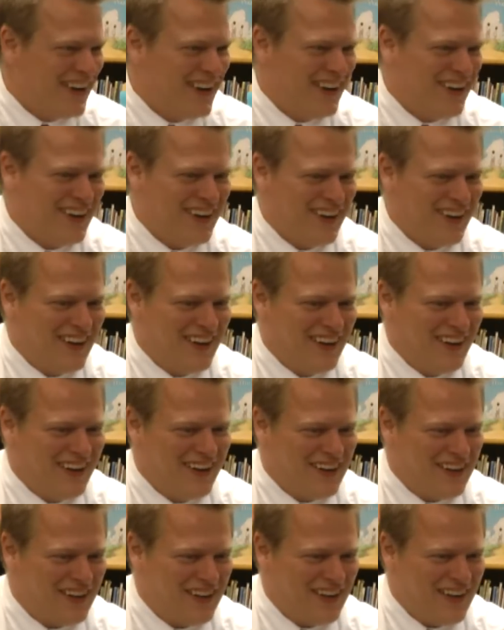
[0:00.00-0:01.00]

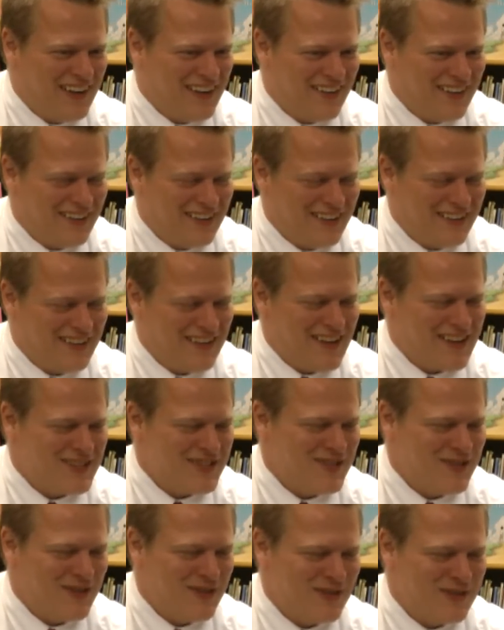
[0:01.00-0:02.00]
And
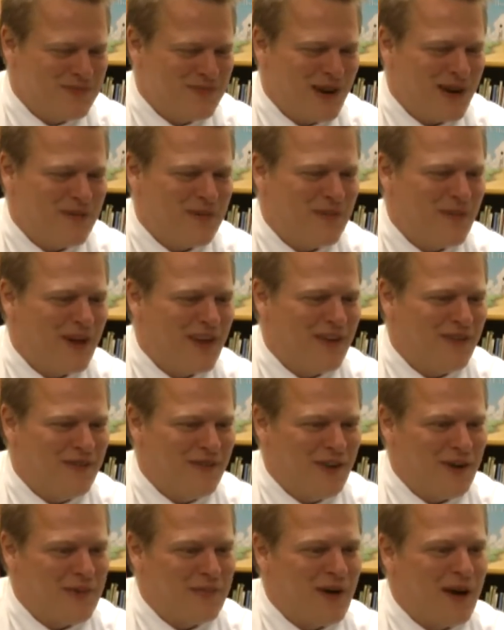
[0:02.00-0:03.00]
last year it was
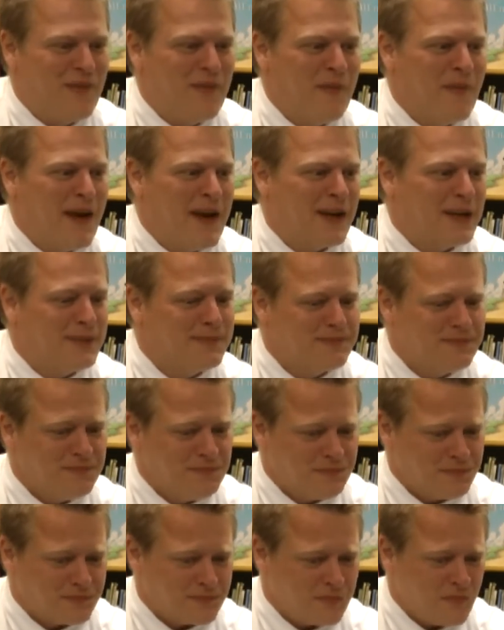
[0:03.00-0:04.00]
very problematic.
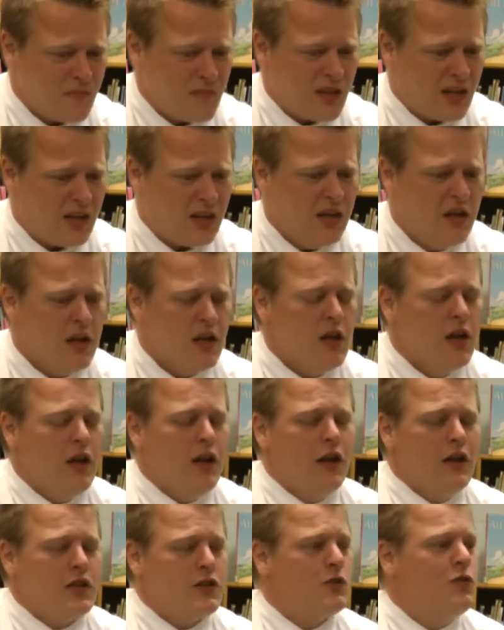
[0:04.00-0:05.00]

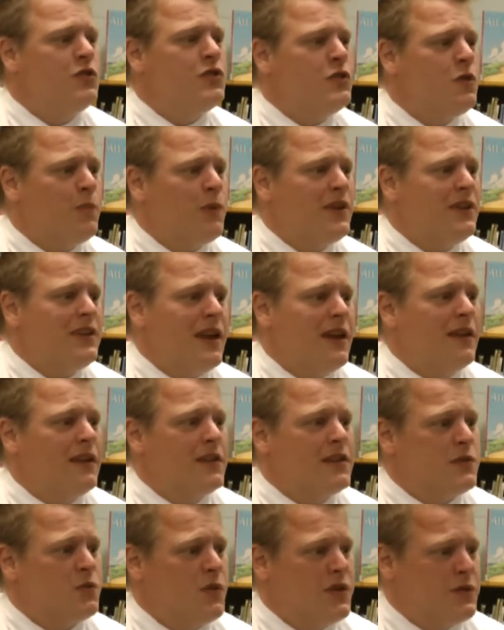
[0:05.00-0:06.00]
School superintendent
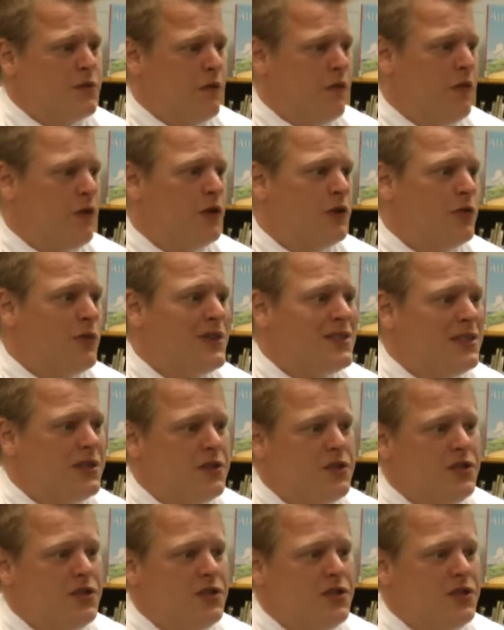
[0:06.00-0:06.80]
is what's referred to as the